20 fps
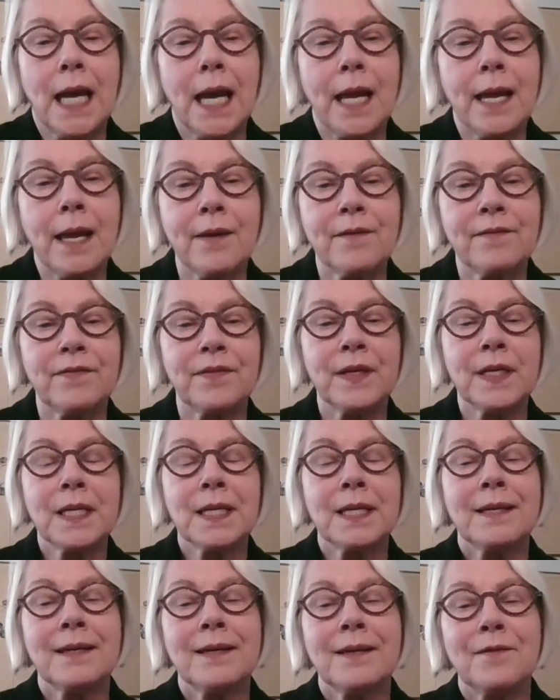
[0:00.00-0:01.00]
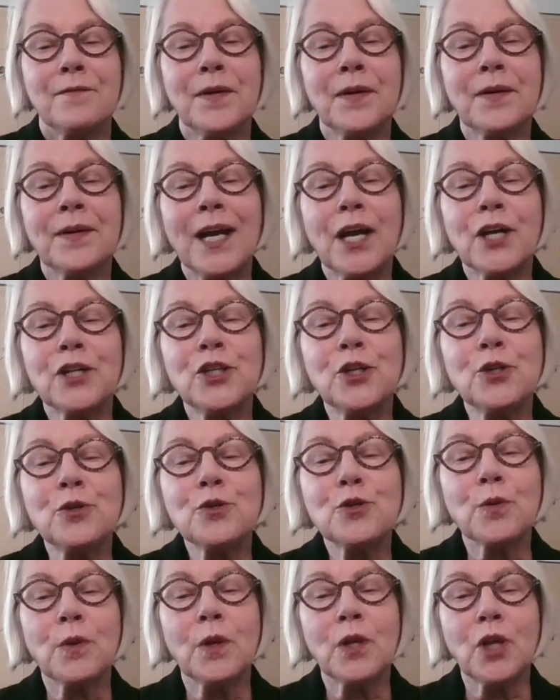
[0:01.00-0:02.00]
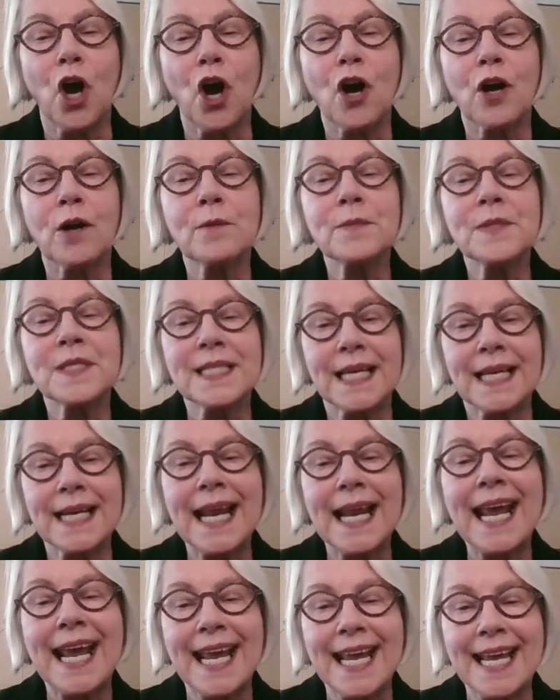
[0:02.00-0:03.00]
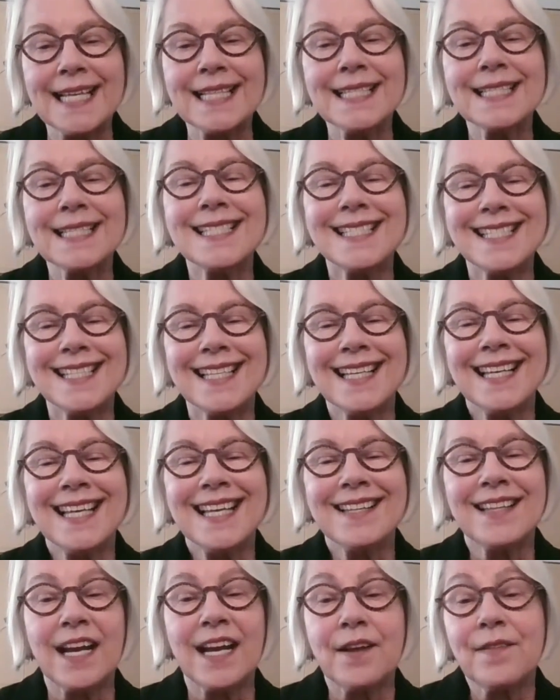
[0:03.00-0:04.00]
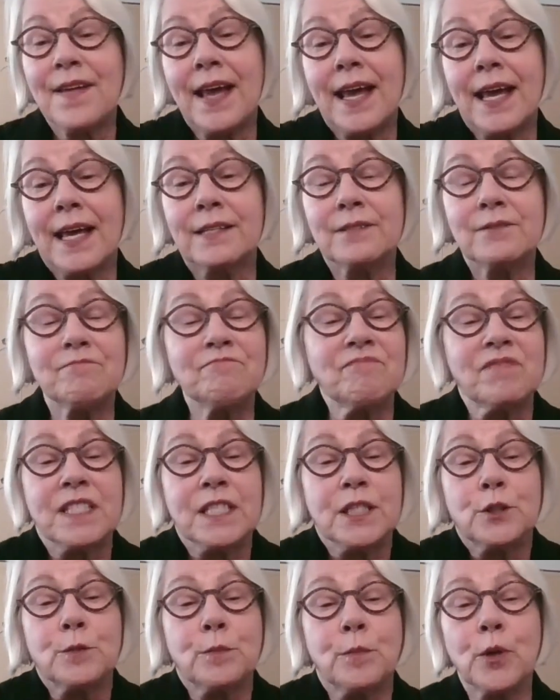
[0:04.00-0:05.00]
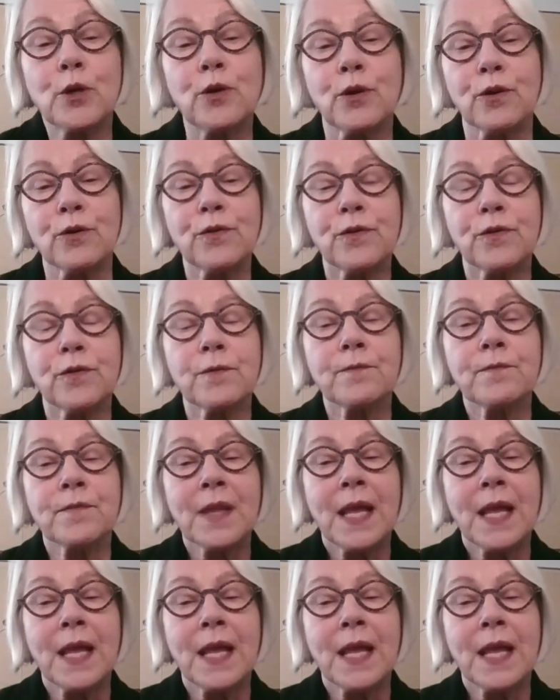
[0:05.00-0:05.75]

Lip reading: I have very unusual arms and hands that I've had since birth.